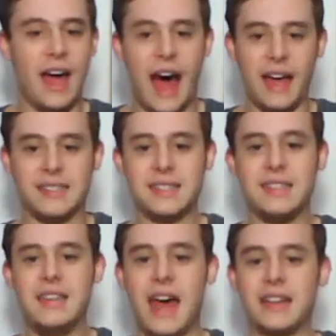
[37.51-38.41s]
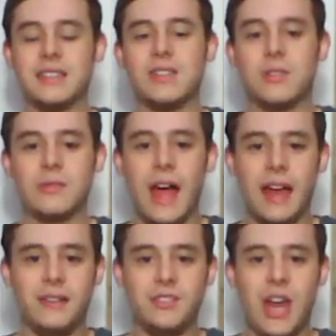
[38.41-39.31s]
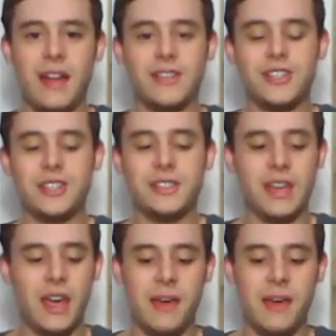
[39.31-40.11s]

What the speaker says: ISD has its own kind of challenges